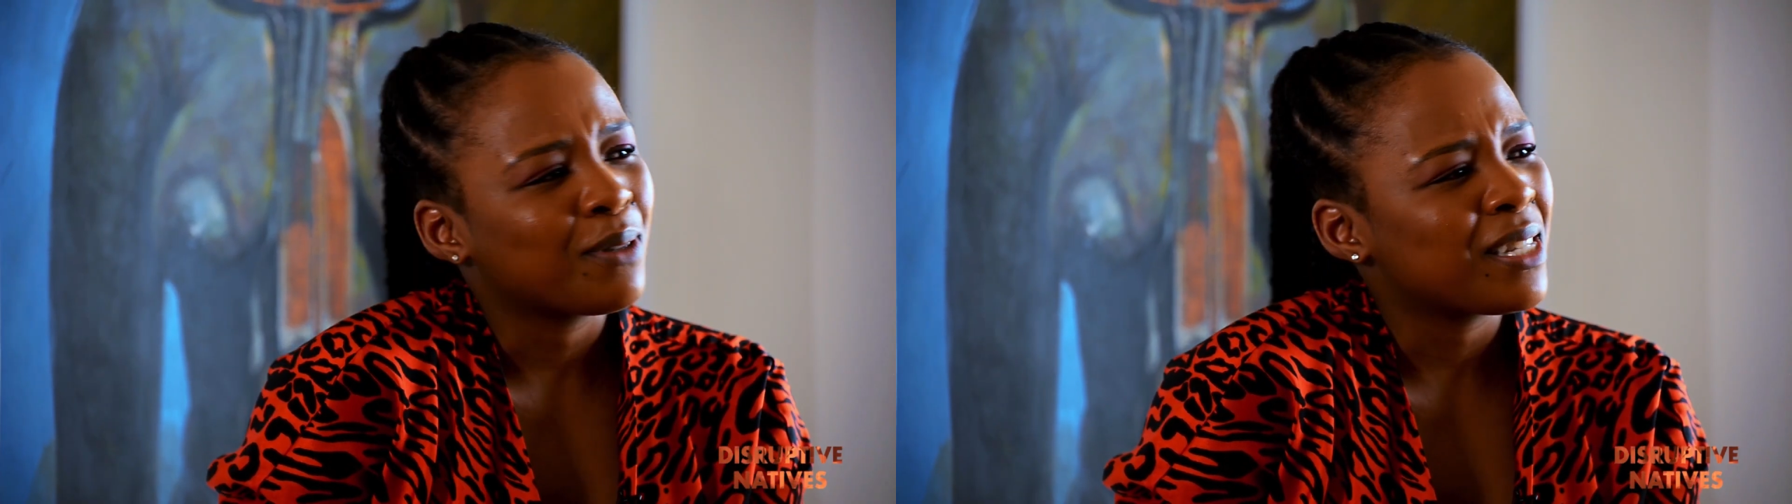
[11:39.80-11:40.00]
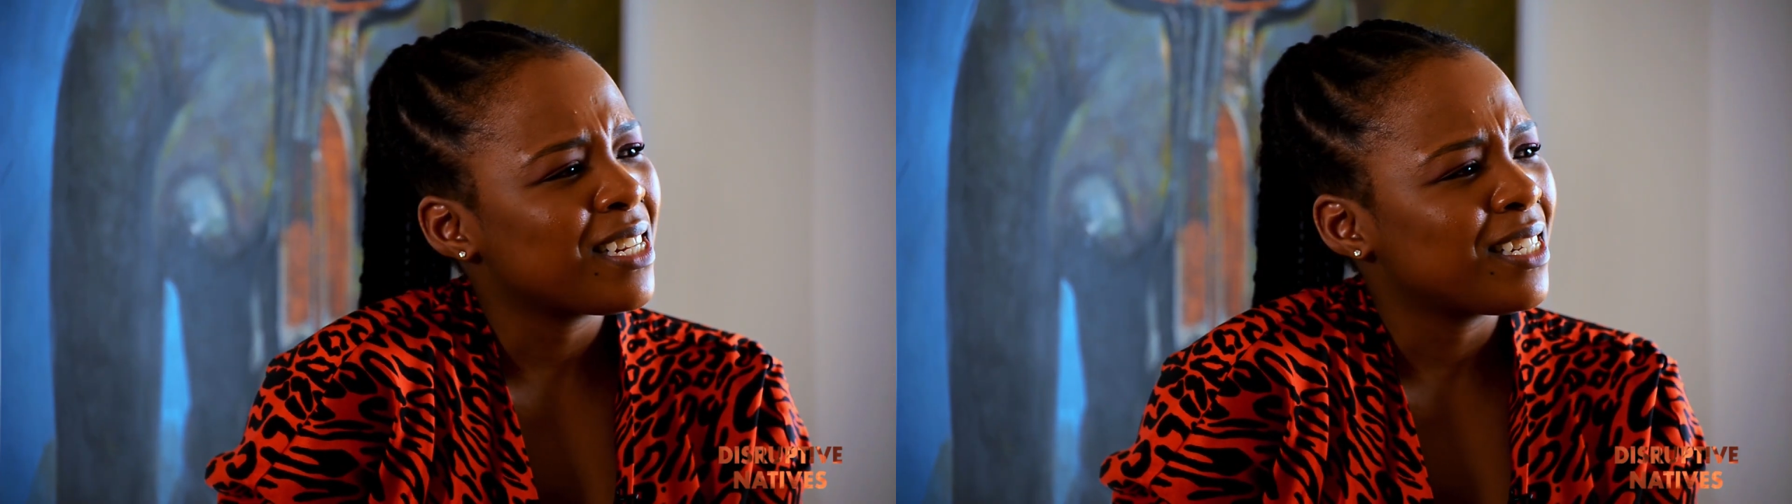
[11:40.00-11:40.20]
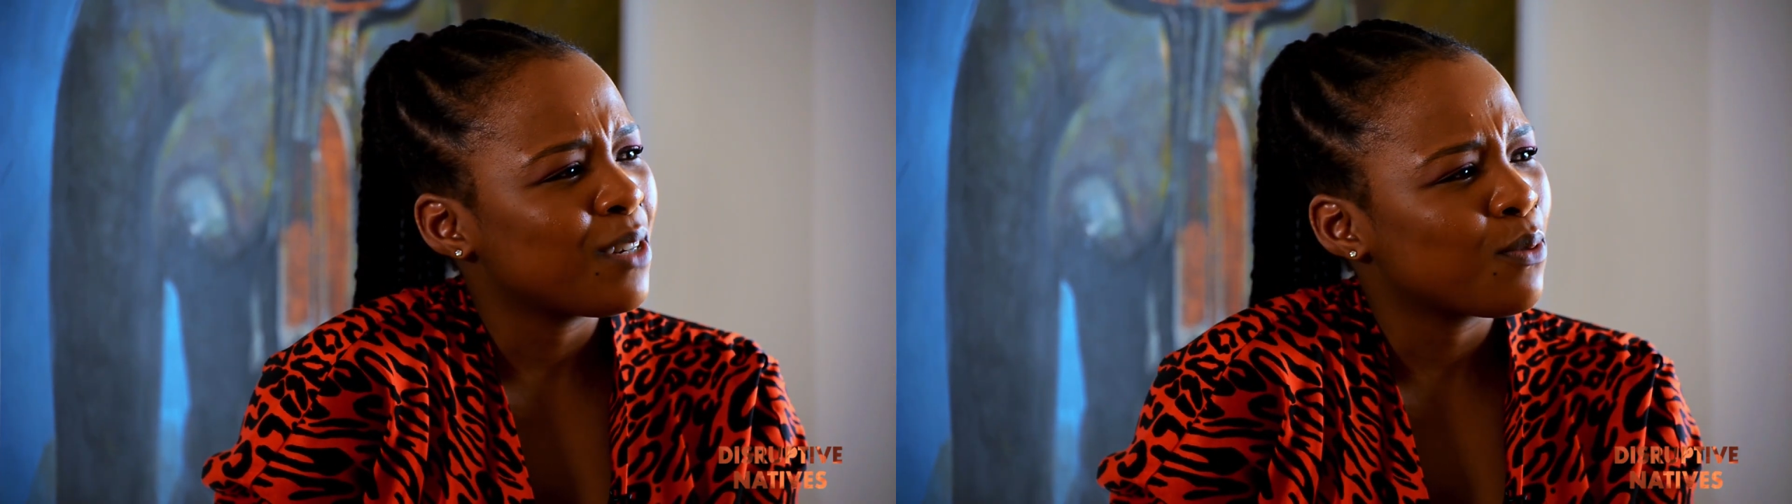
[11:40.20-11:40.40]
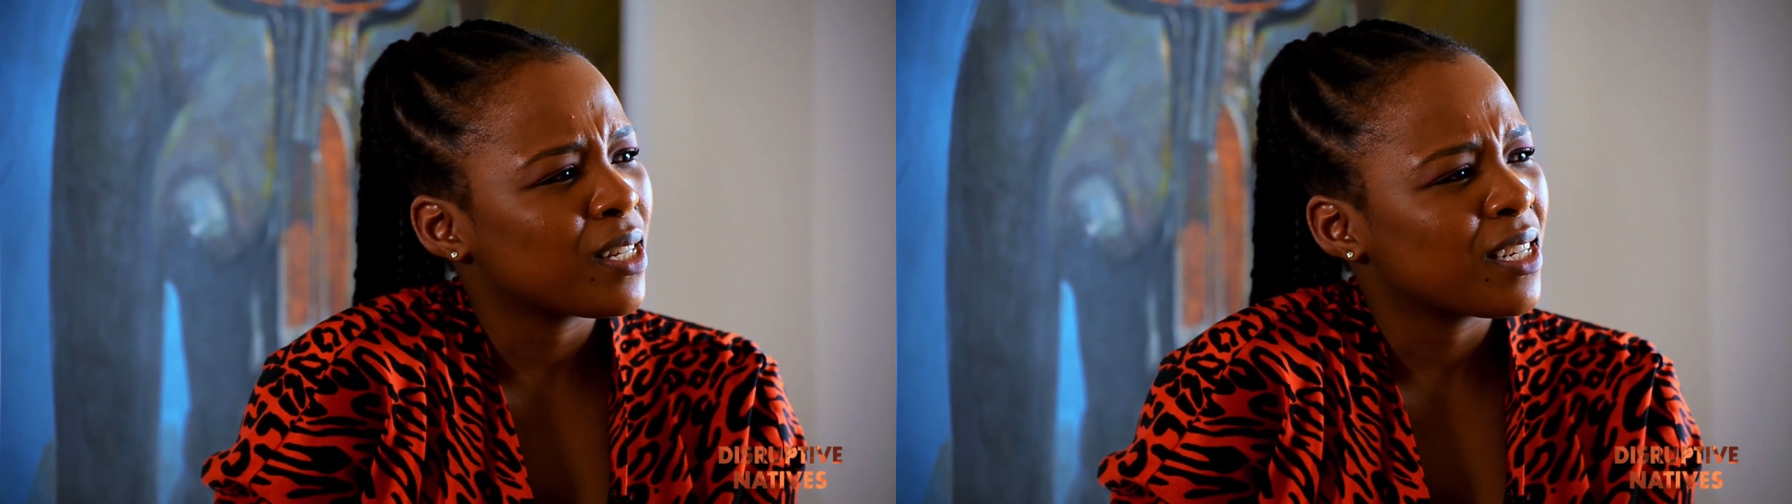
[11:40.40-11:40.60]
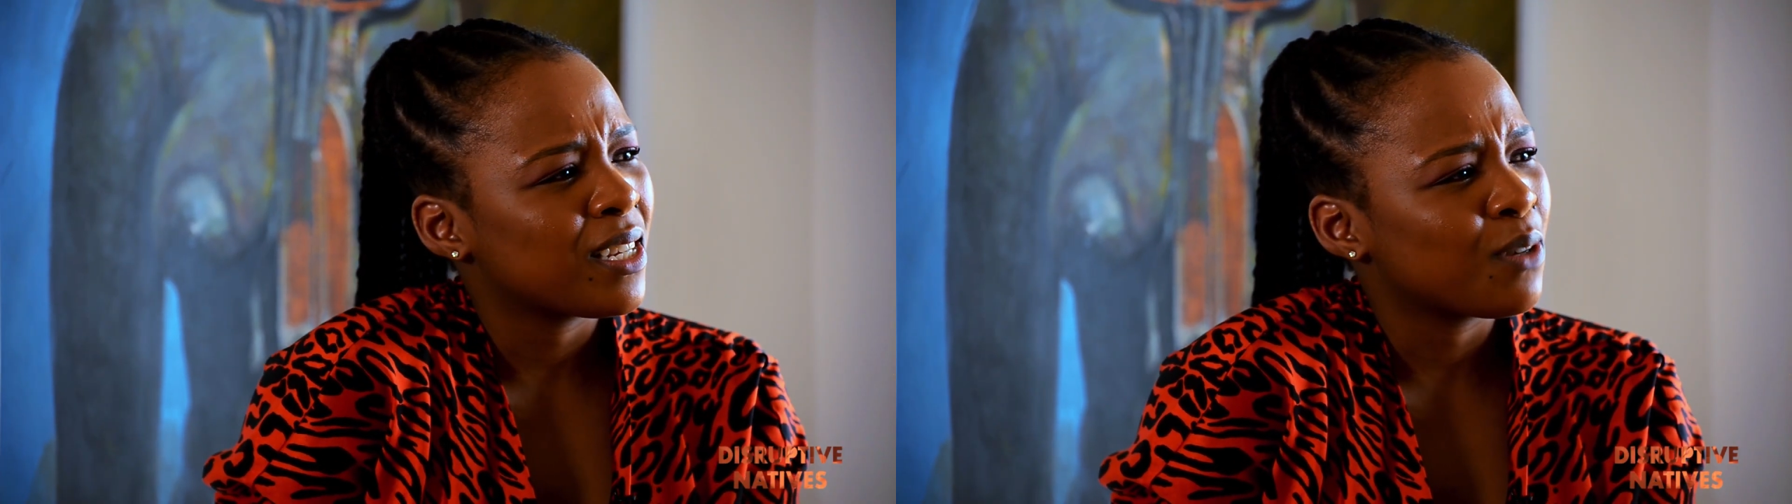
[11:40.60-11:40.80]

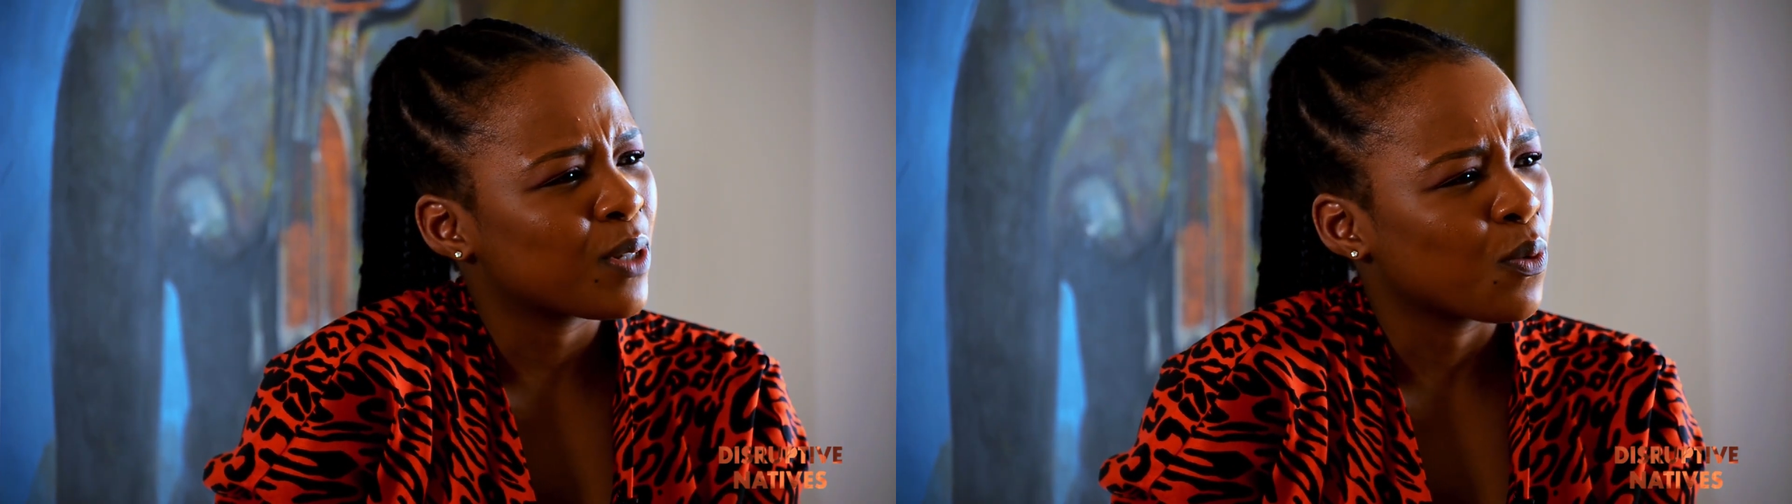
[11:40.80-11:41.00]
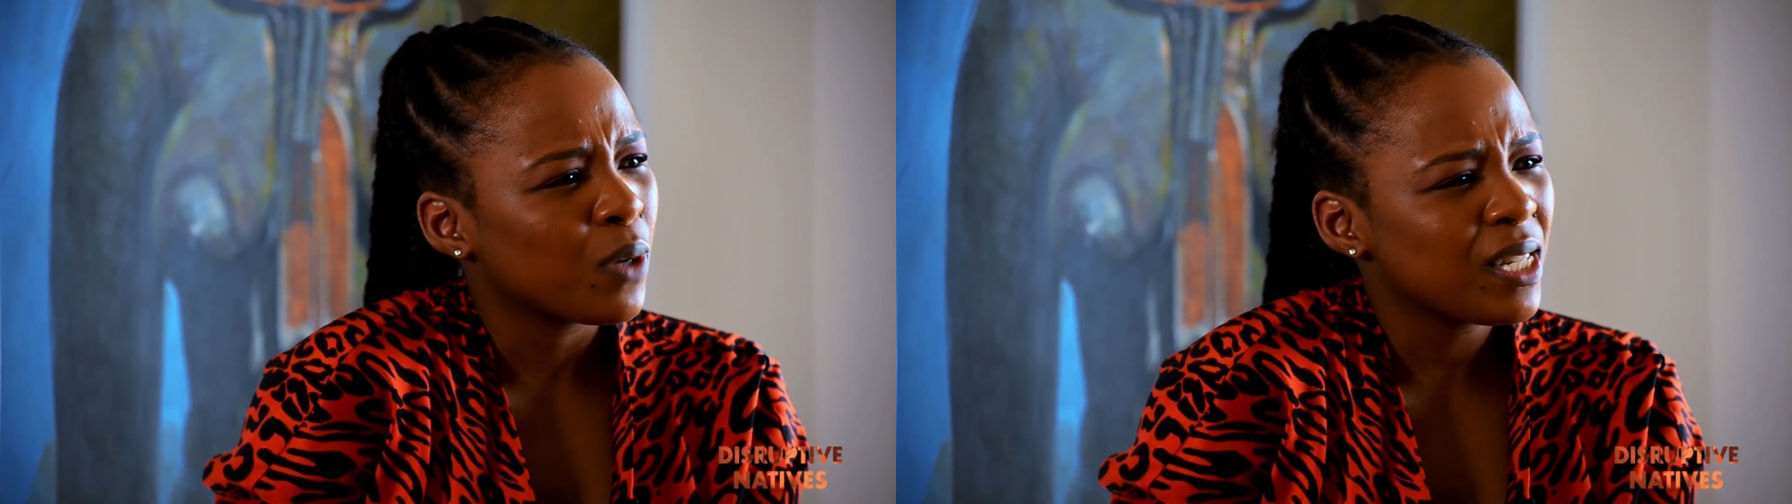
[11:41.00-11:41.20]
it was